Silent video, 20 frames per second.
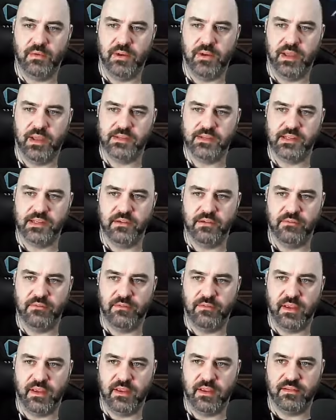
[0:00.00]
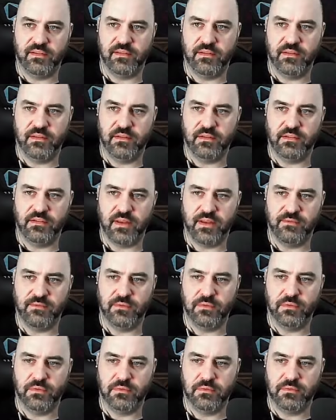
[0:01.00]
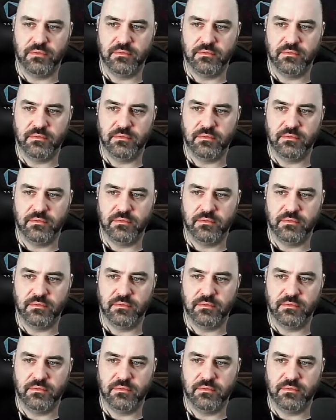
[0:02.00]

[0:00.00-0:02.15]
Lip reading: execute phase on Chaperone.